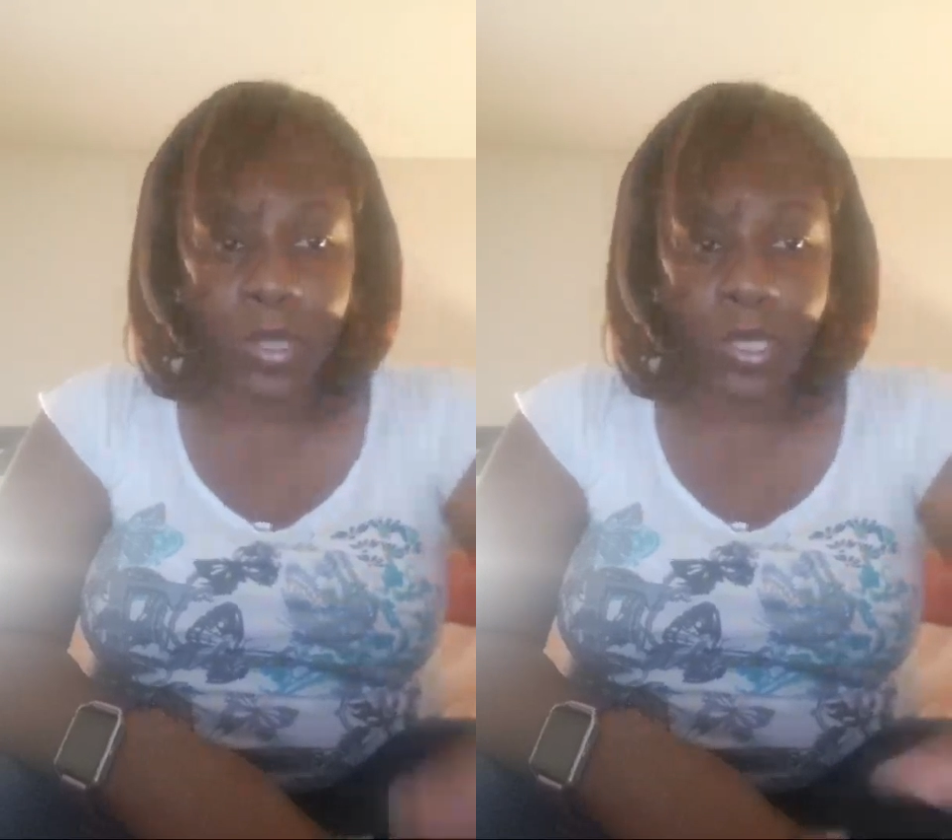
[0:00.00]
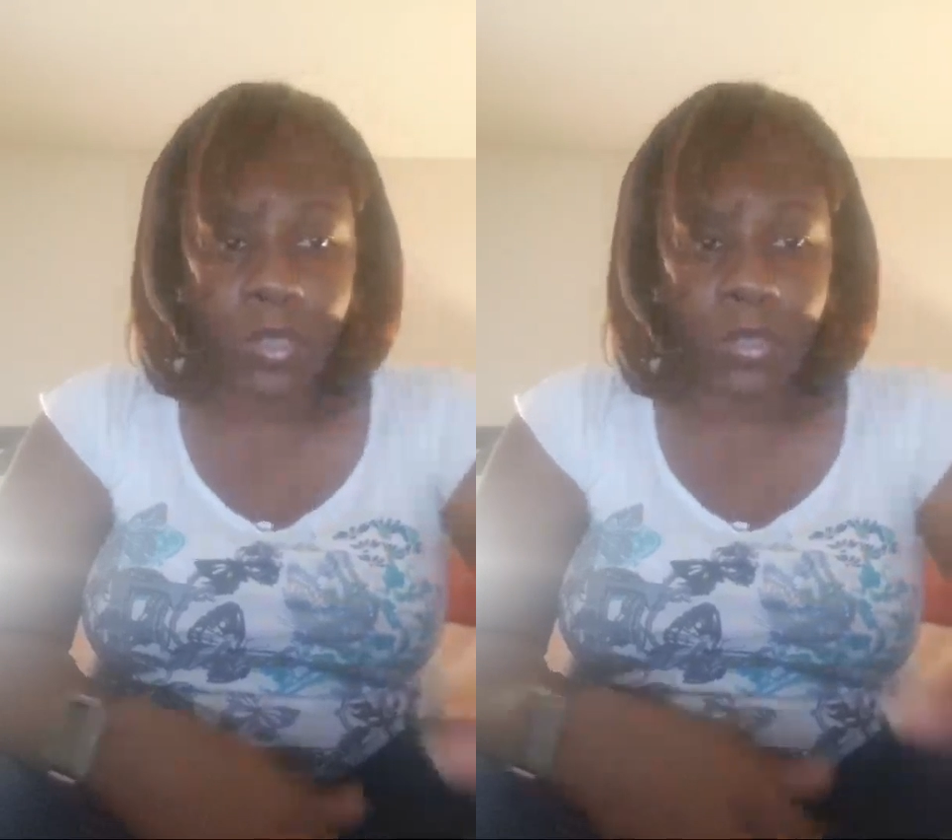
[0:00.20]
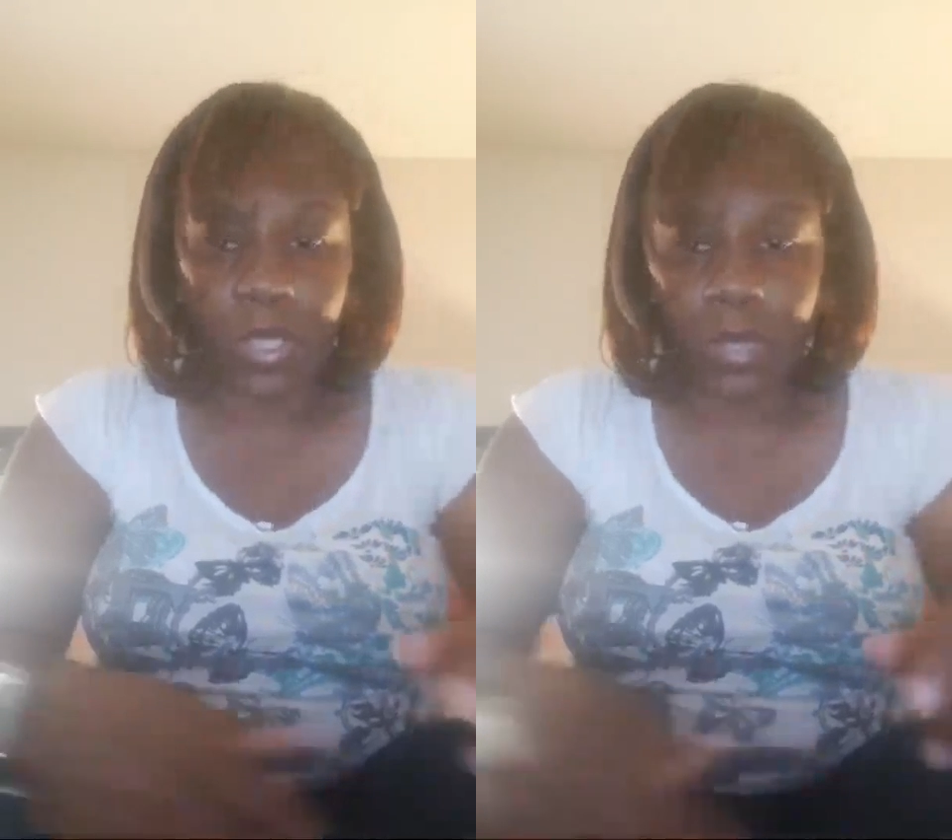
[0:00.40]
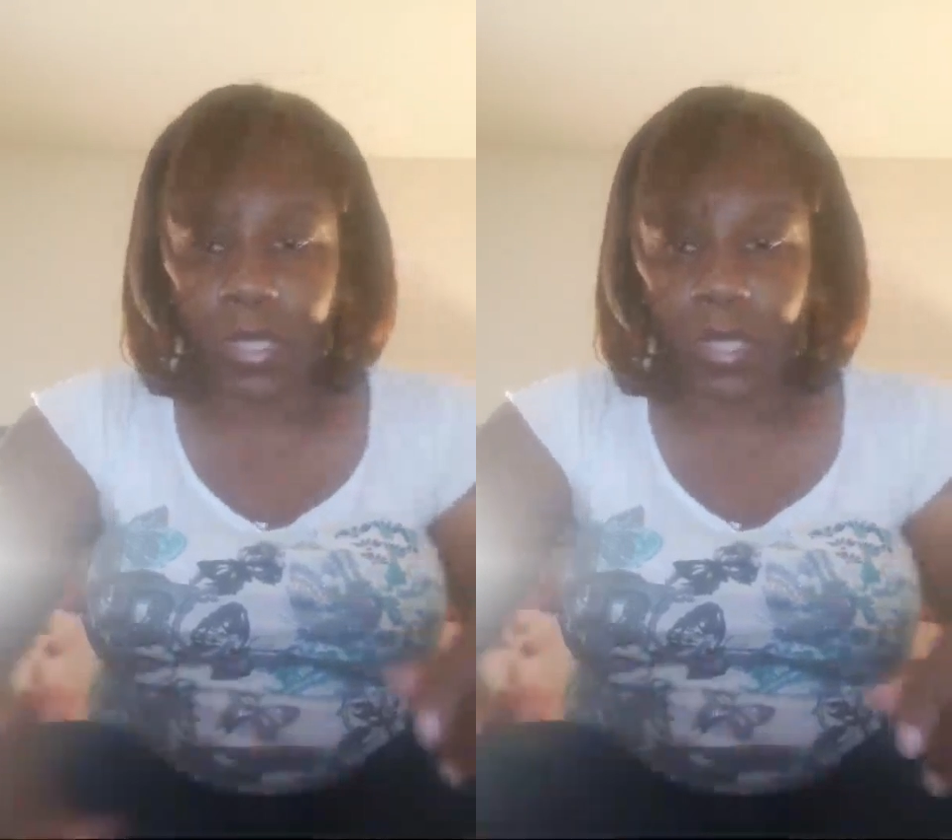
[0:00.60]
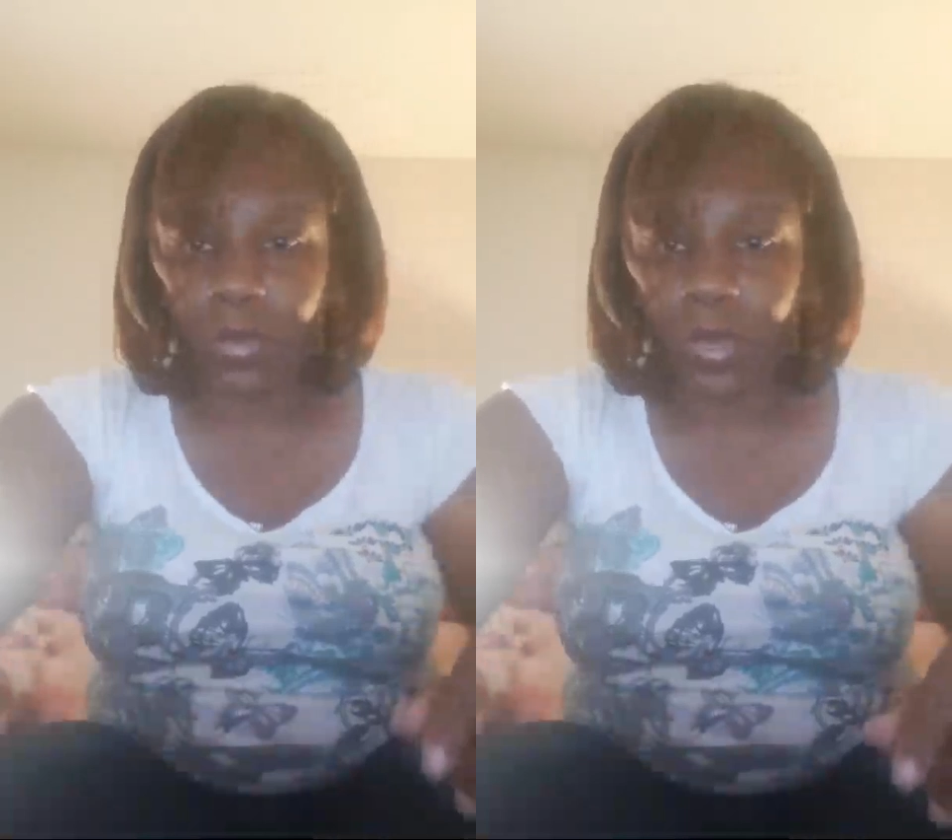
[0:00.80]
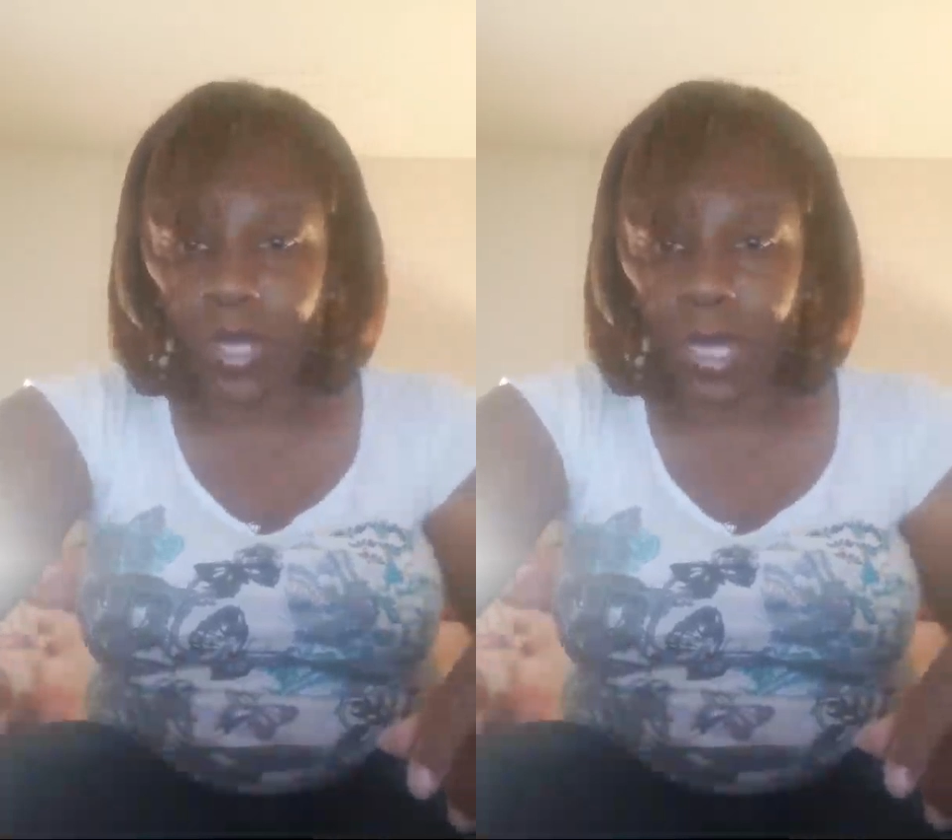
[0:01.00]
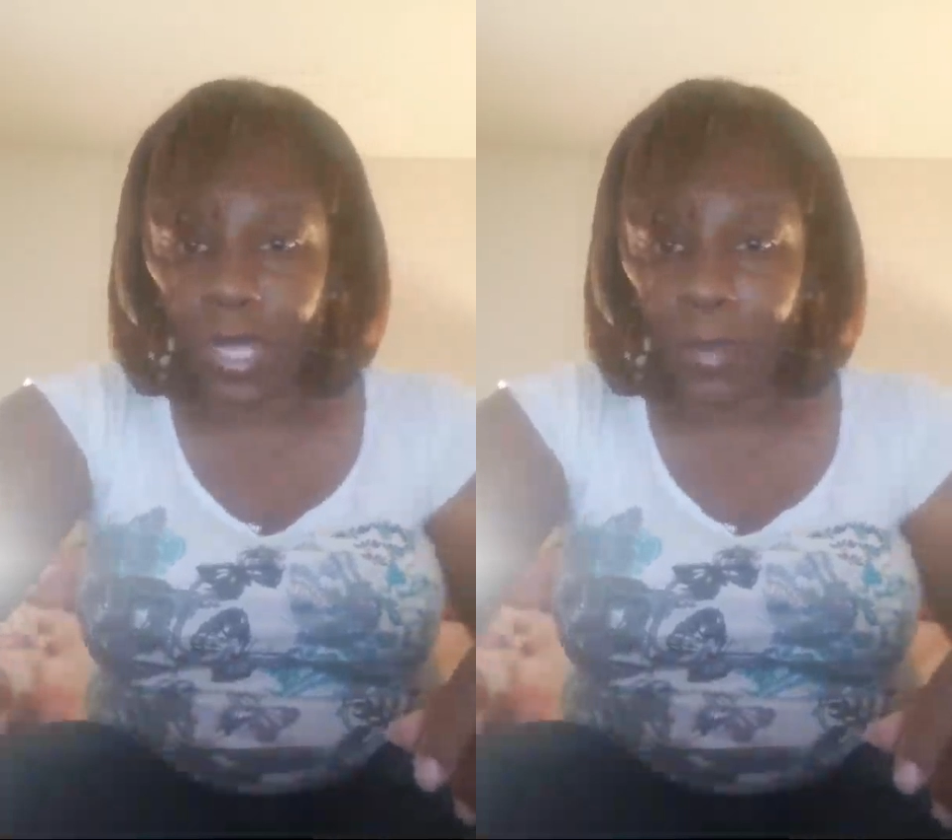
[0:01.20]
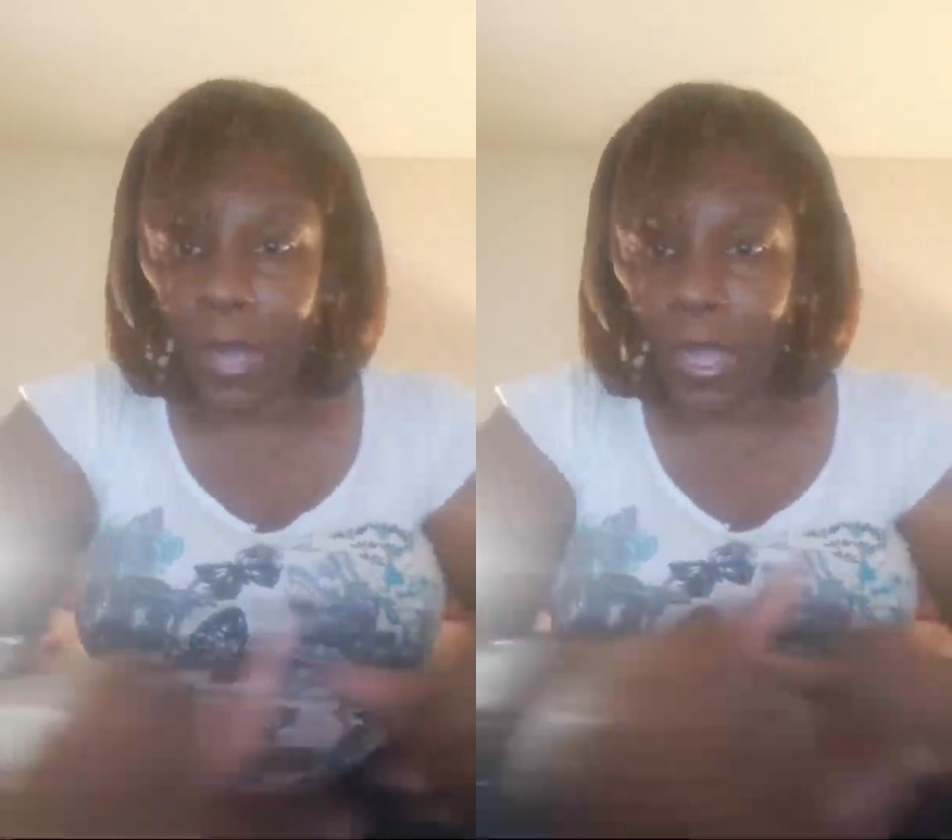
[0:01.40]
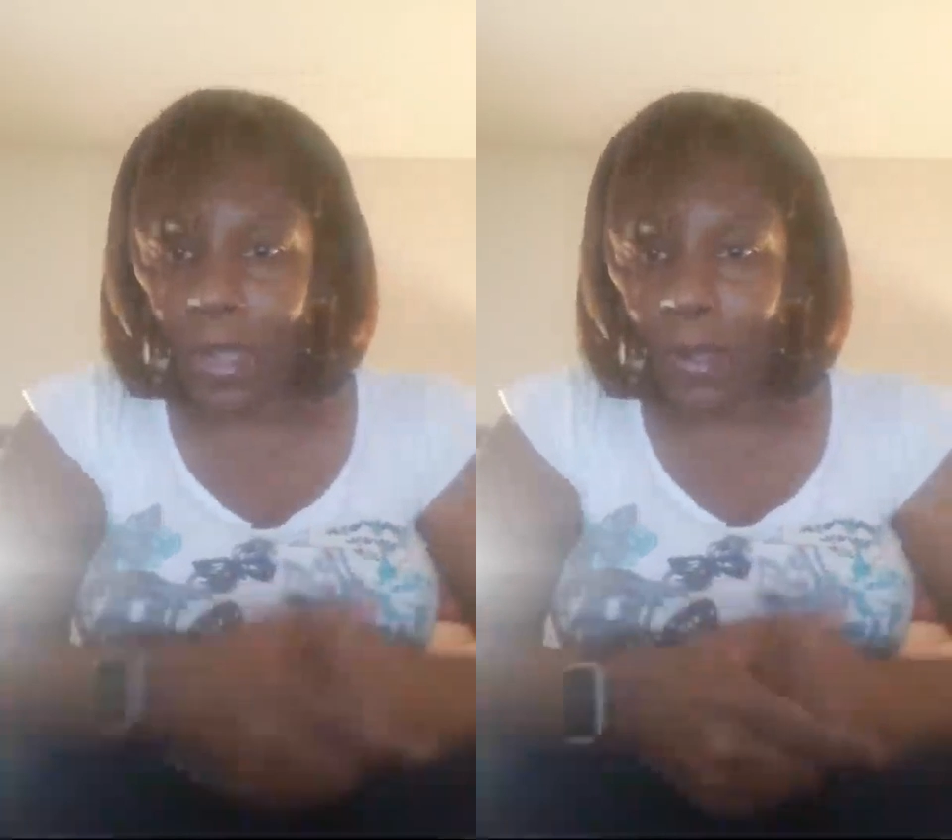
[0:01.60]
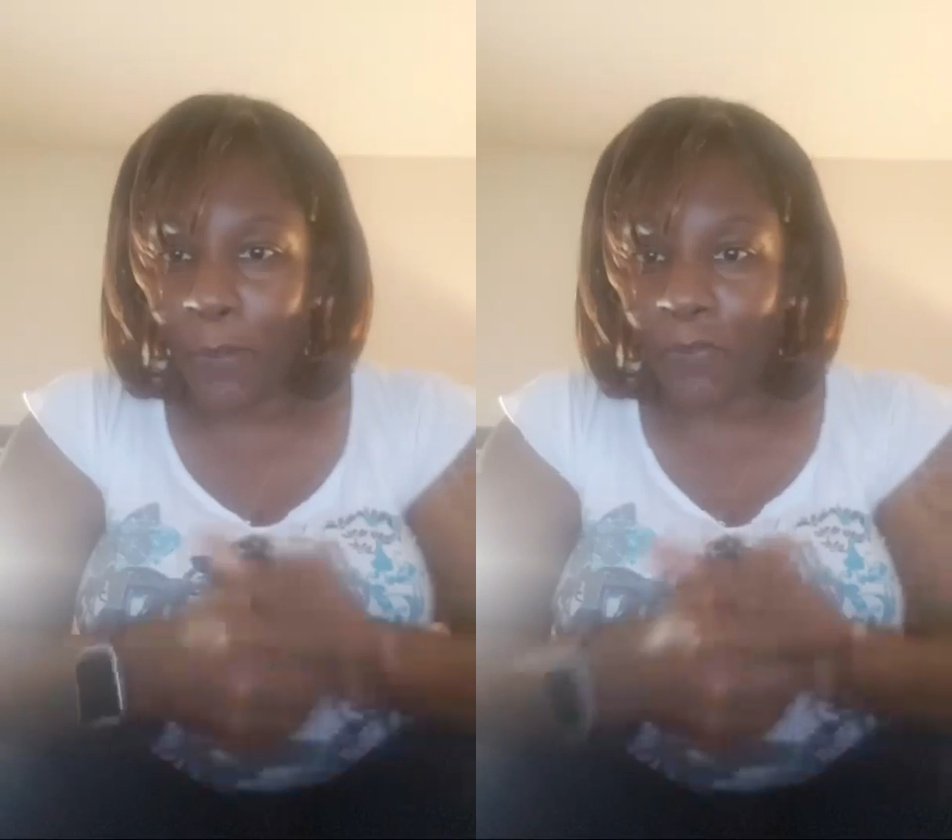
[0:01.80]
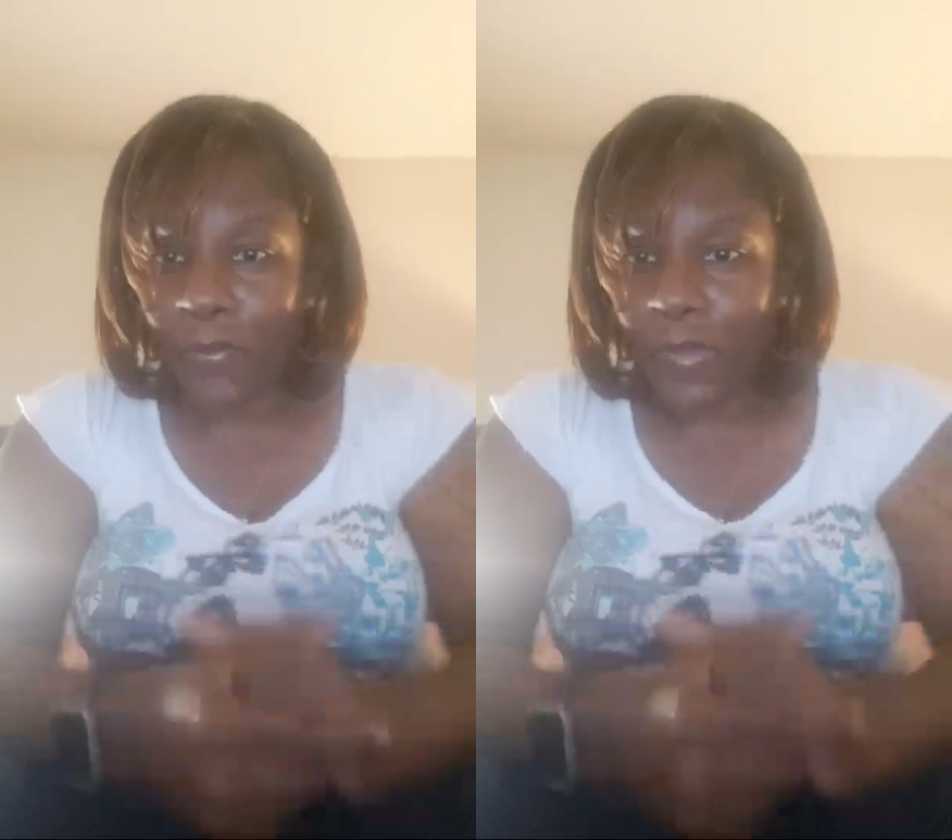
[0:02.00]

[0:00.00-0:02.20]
It doesn't give me your real name. Mr.